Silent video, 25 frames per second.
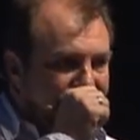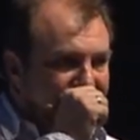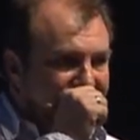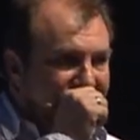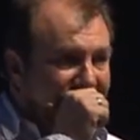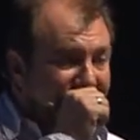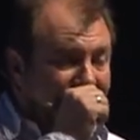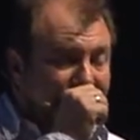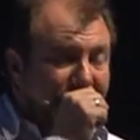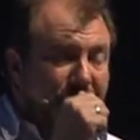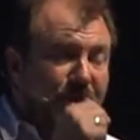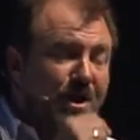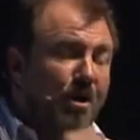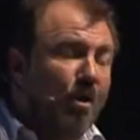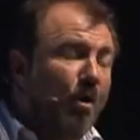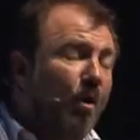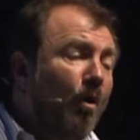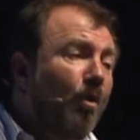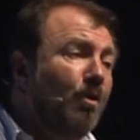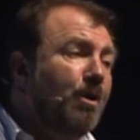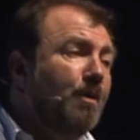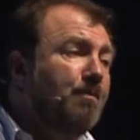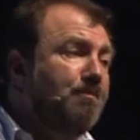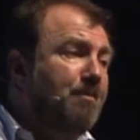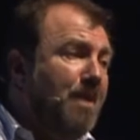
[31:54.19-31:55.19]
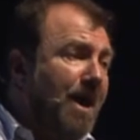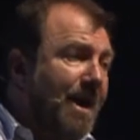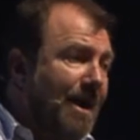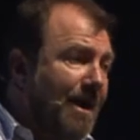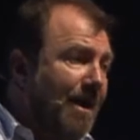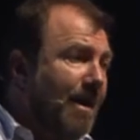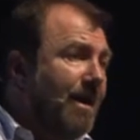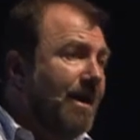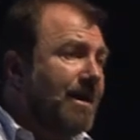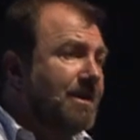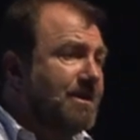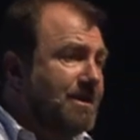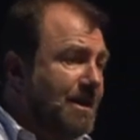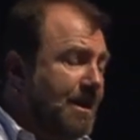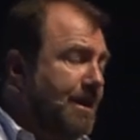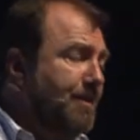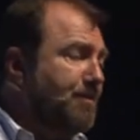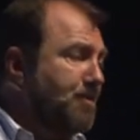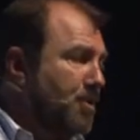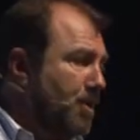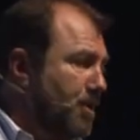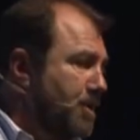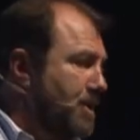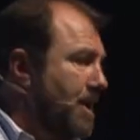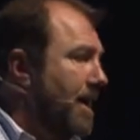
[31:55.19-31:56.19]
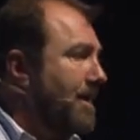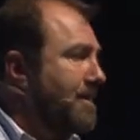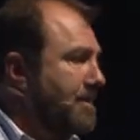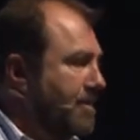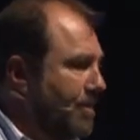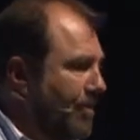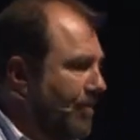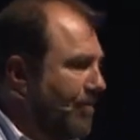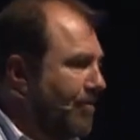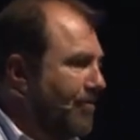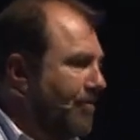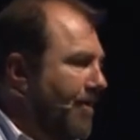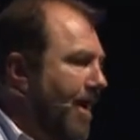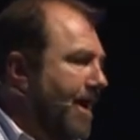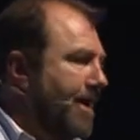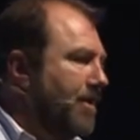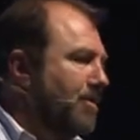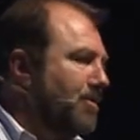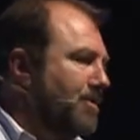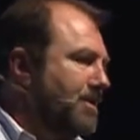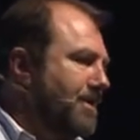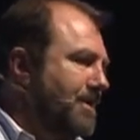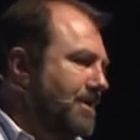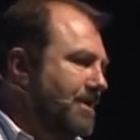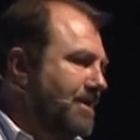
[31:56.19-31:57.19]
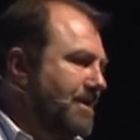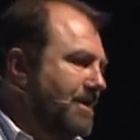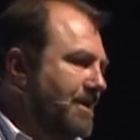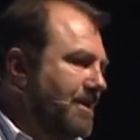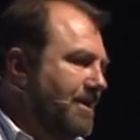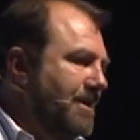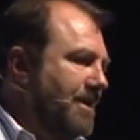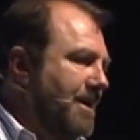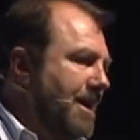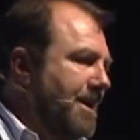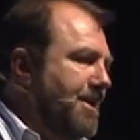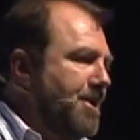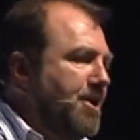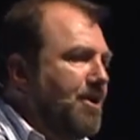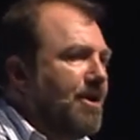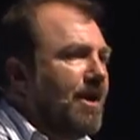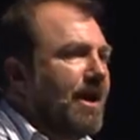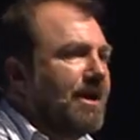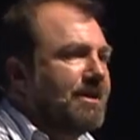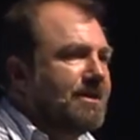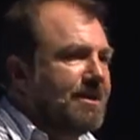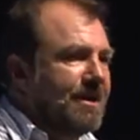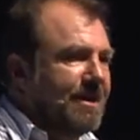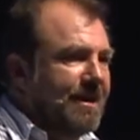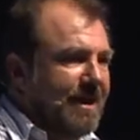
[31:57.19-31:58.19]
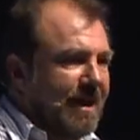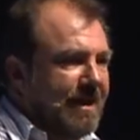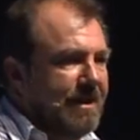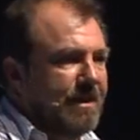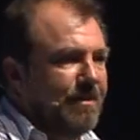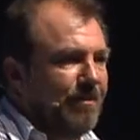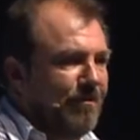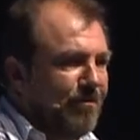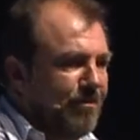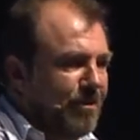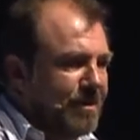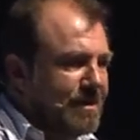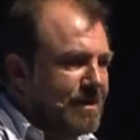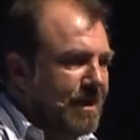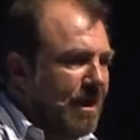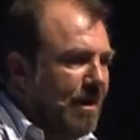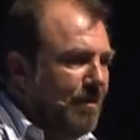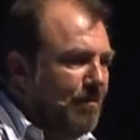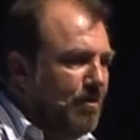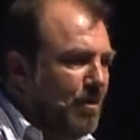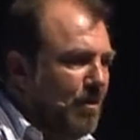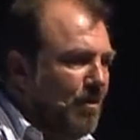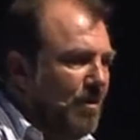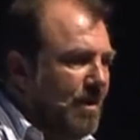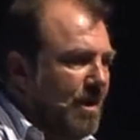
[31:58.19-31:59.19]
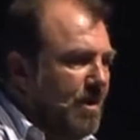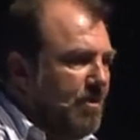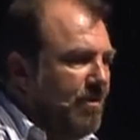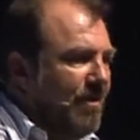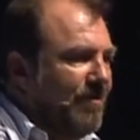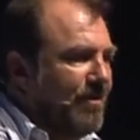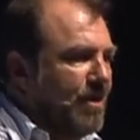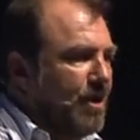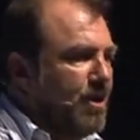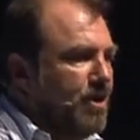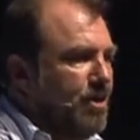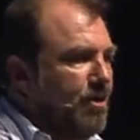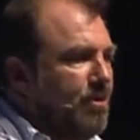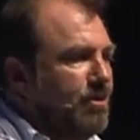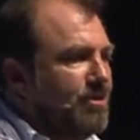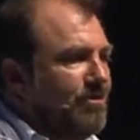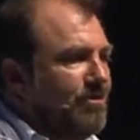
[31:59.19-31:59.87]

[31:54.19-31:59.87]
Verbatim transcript: And actually, all the big IT projects that have failed, in the United Kingdom, for example, we've had a huge